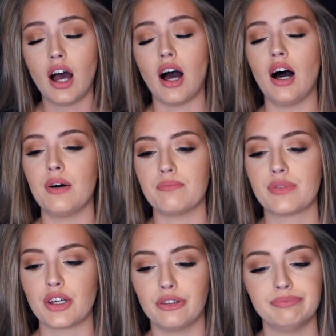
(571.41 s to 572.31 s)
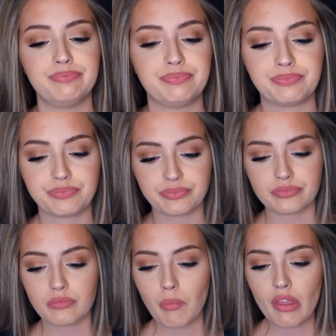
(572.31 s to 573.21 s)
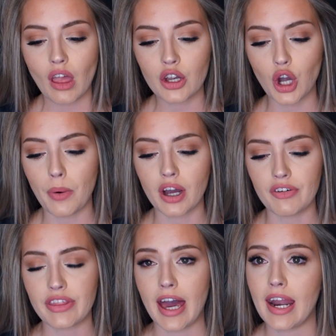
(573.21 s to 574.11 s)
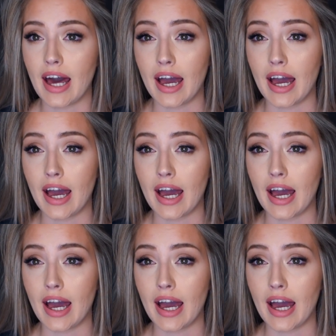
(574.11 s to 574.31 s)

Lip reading: So going off of that,